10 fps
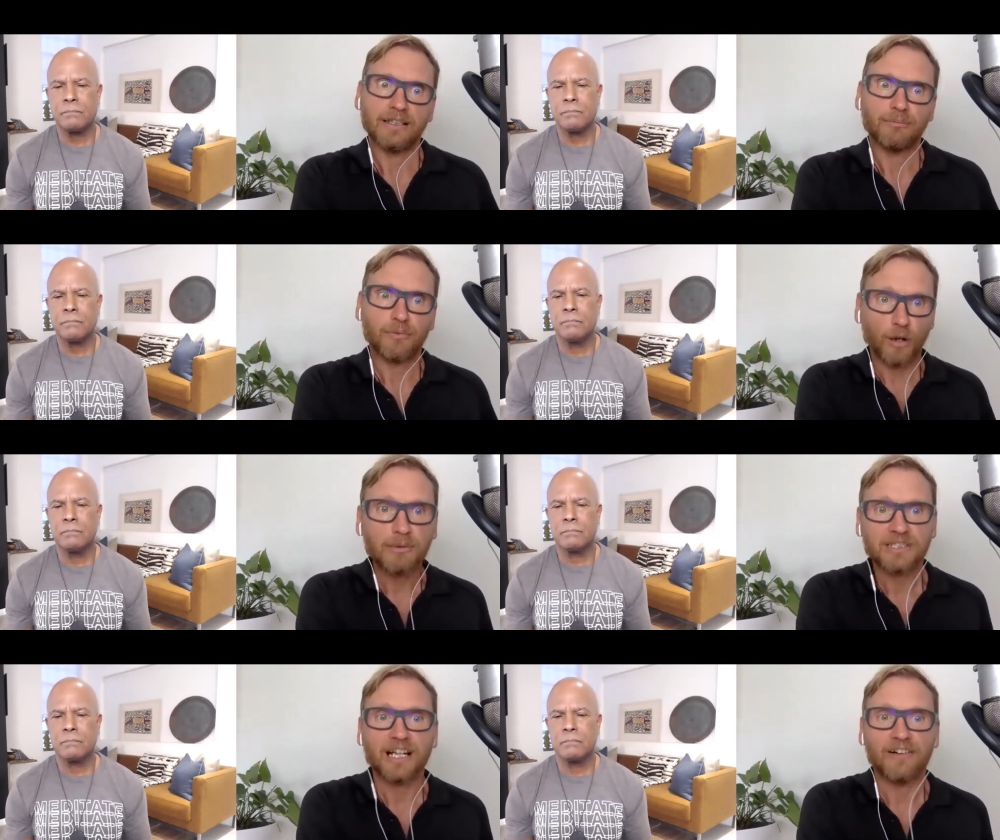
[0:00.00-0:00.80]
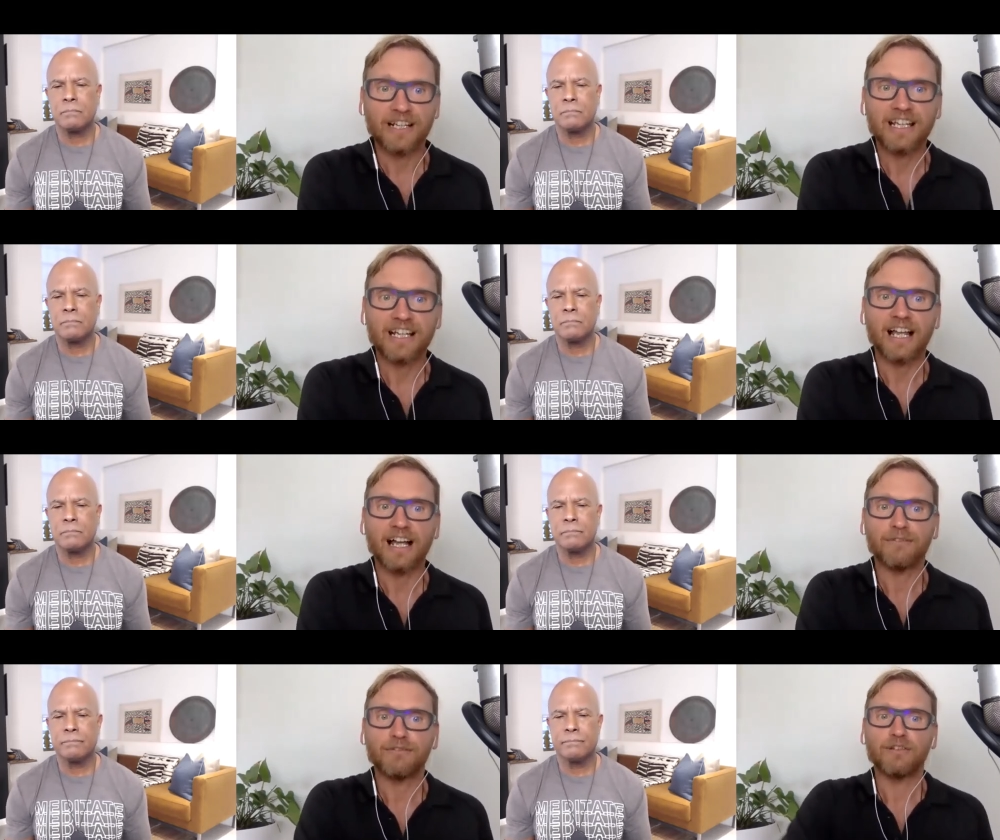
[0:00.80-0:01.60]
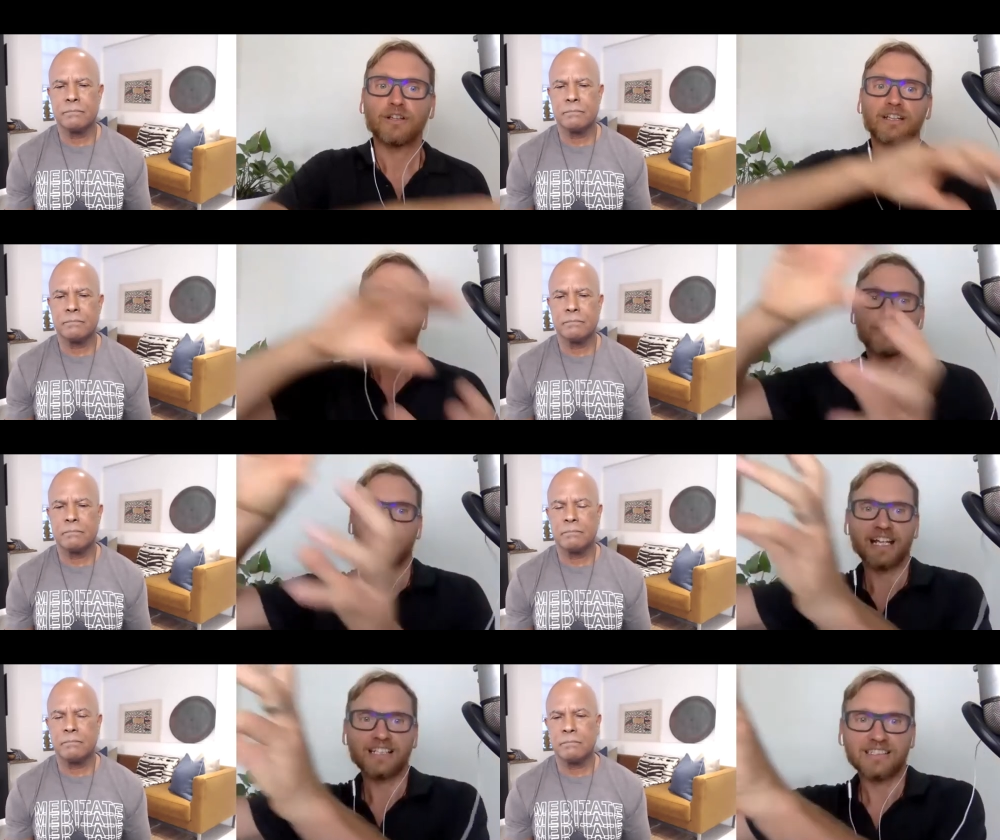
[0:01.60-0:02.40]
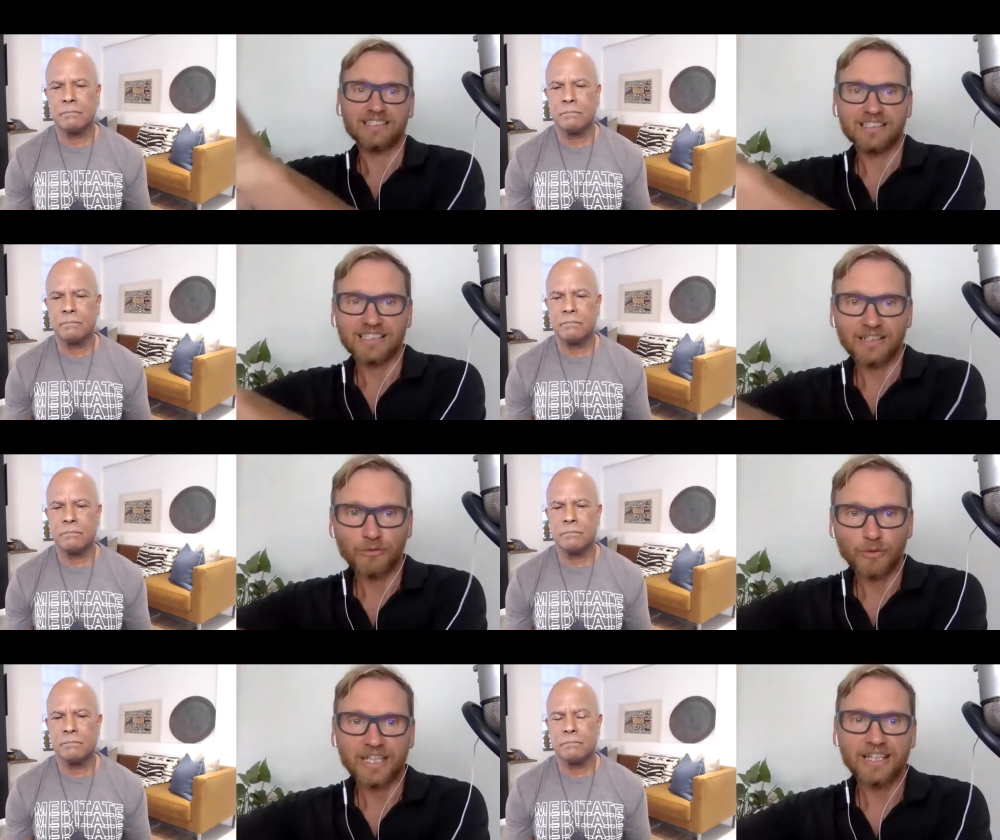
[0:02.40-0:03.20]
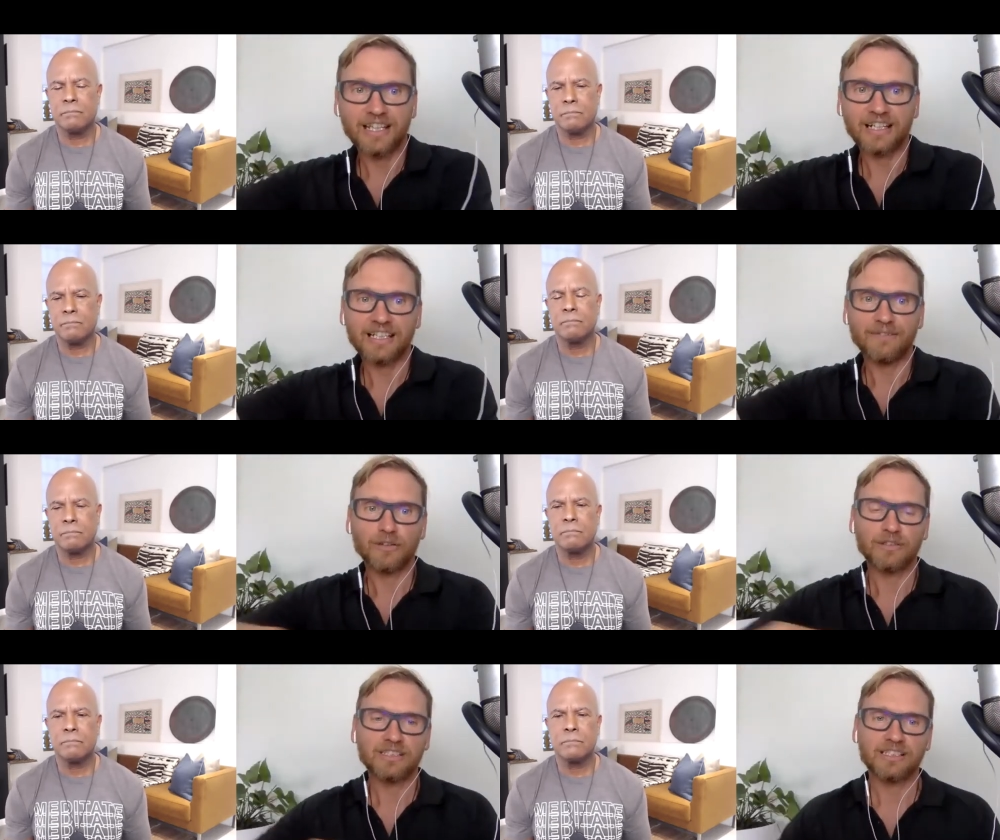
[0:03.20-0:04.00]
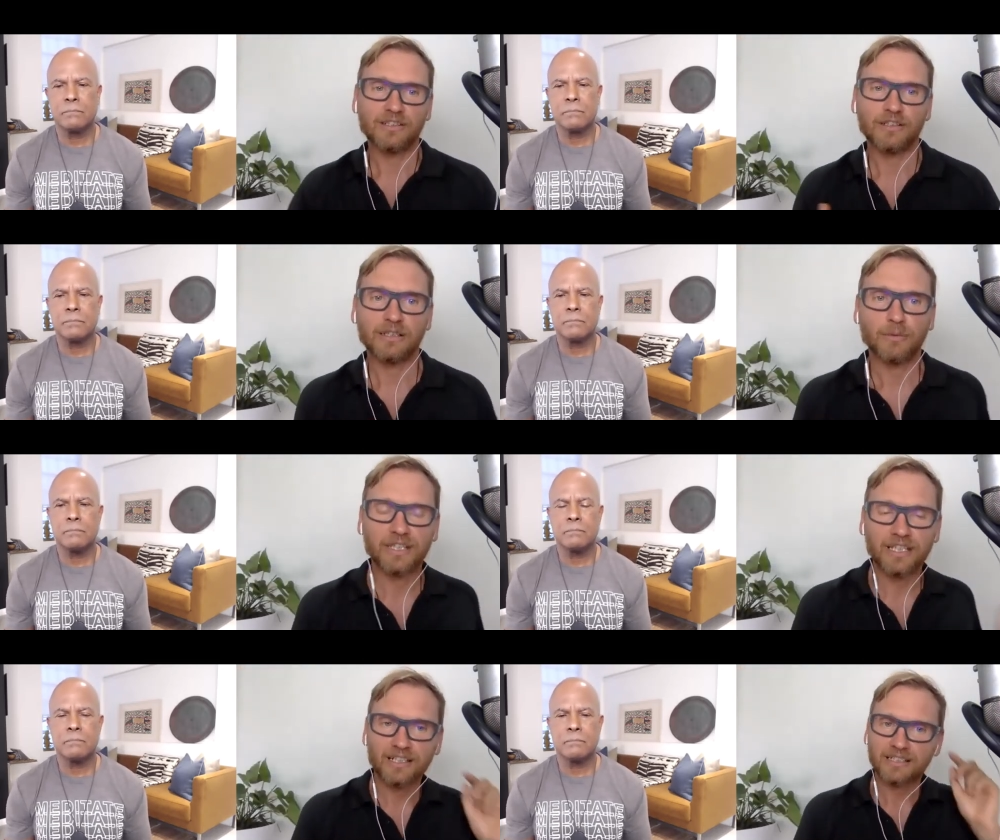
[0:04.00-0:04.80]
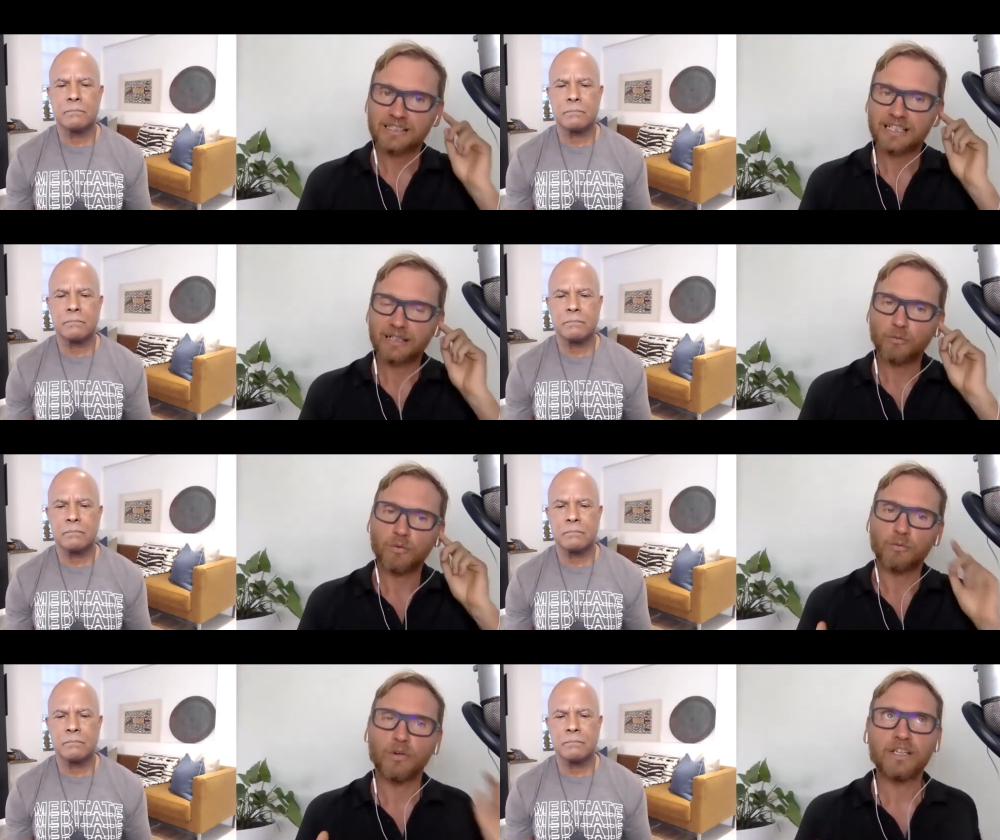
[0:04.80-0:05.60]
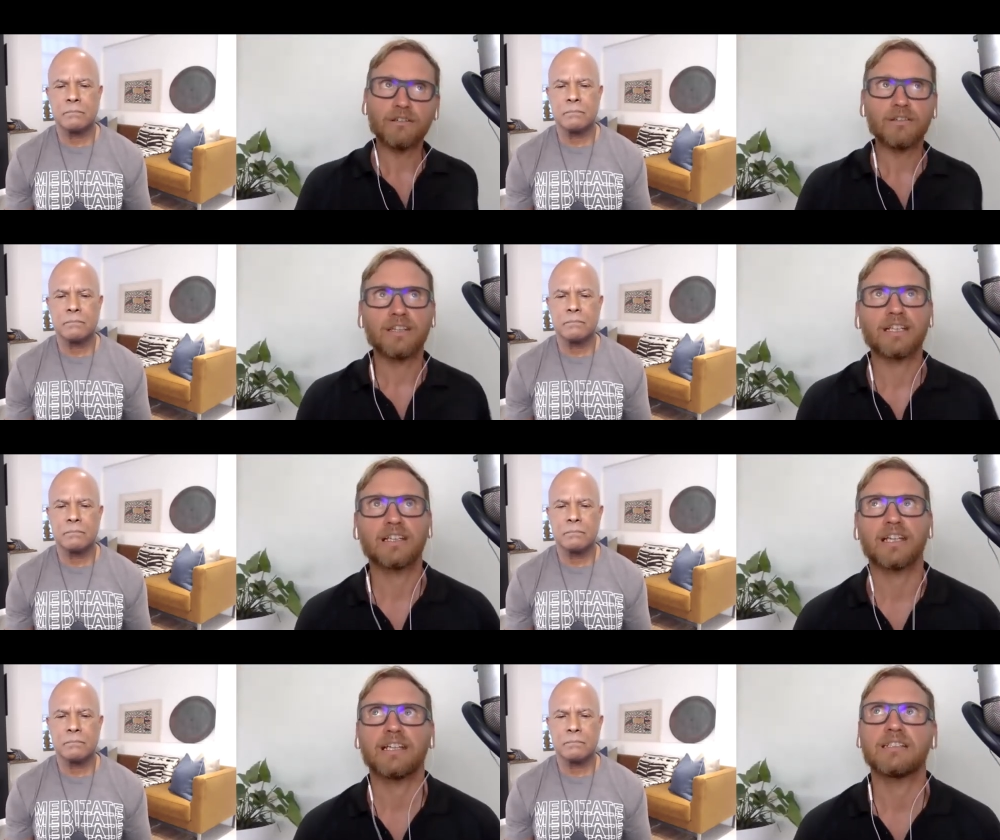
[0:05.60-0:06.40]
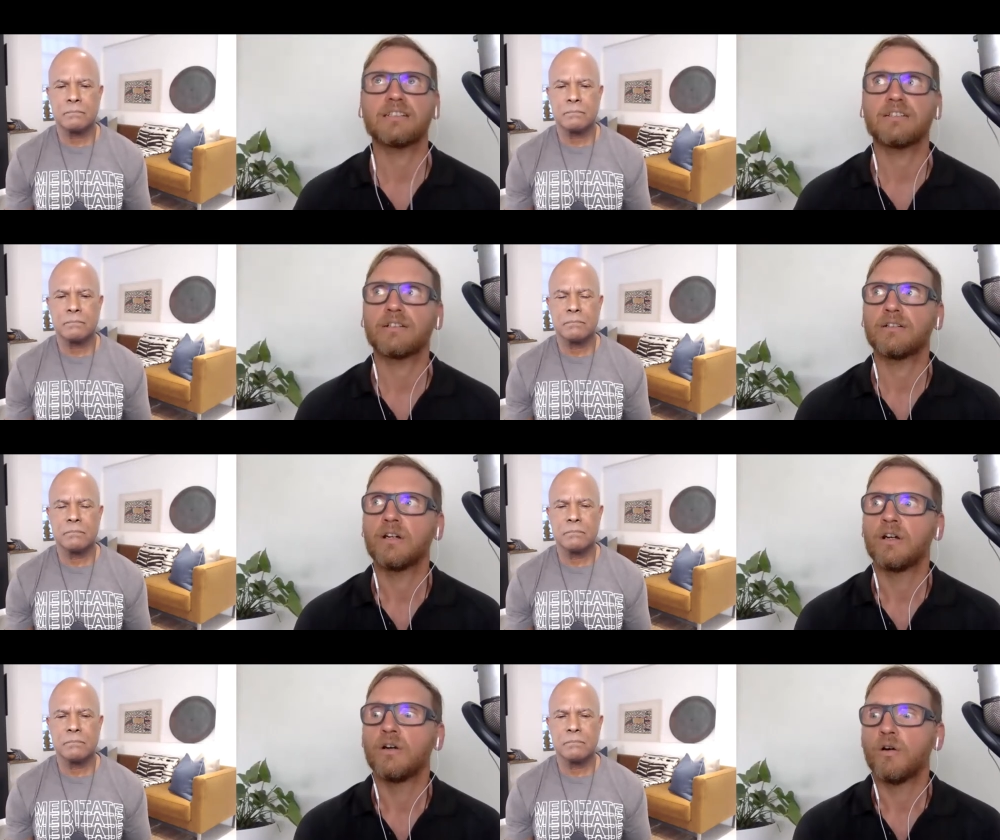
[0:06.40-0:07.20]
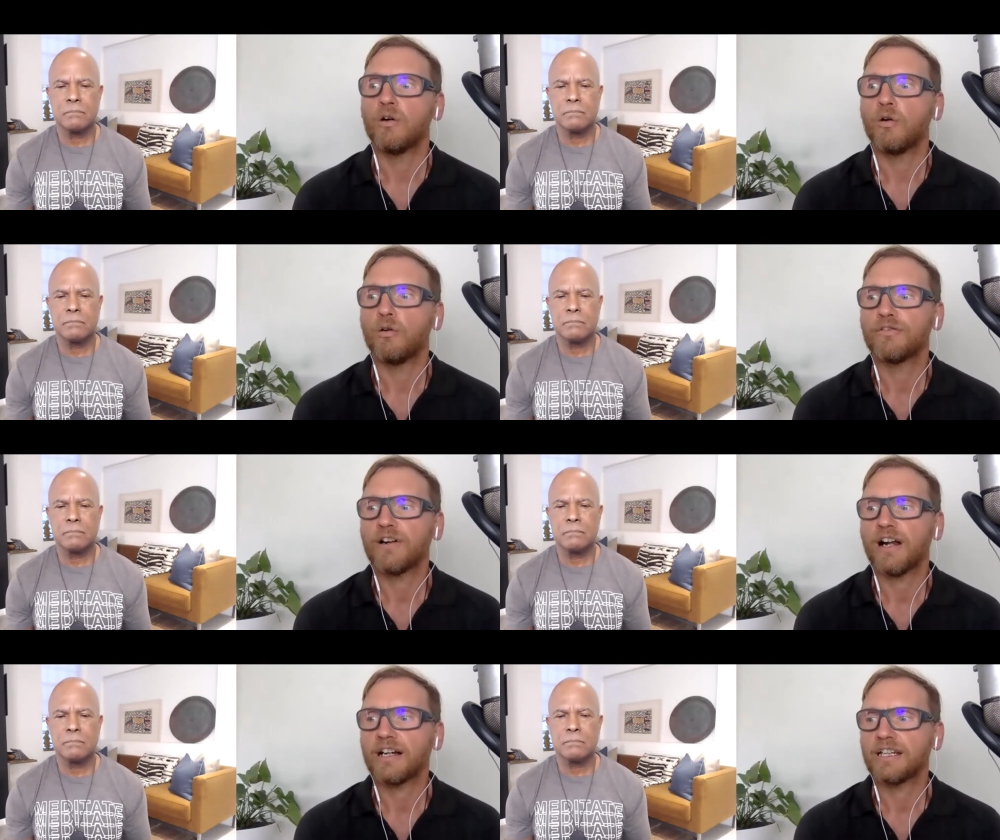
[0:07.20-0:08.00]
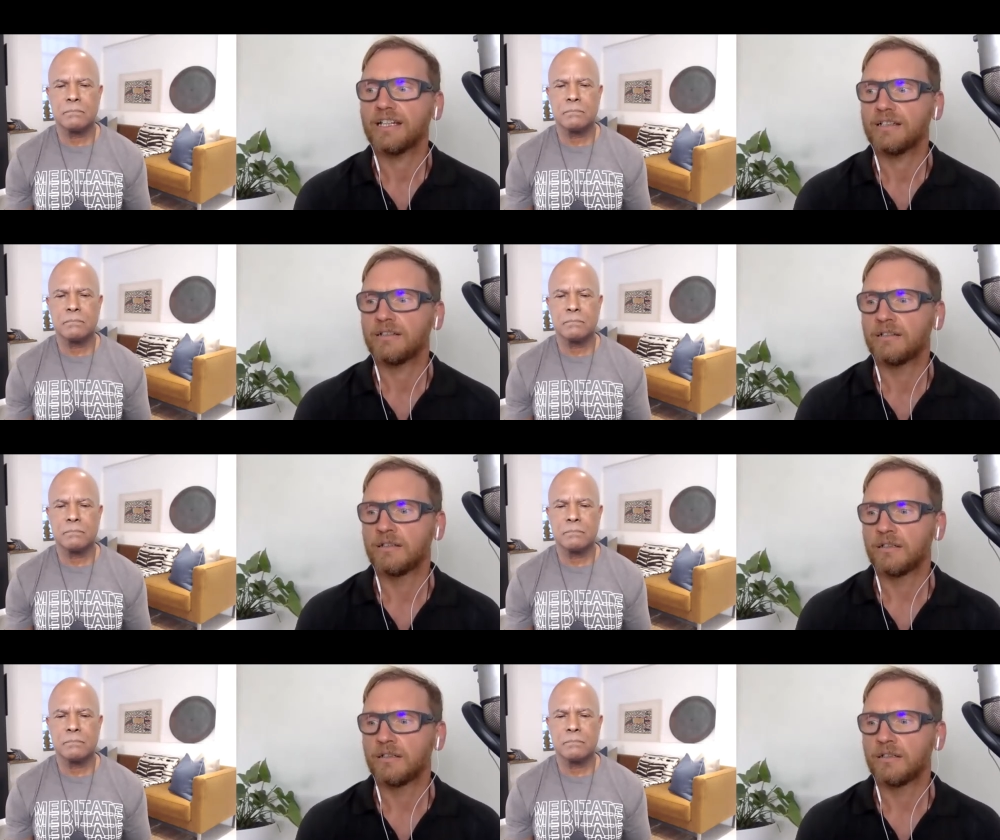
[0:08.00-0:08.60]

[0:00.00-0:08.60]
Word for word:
Speaker 1: the problems that are in their life looking for the answers within that even though it's eternally within us like what do you think is the overarching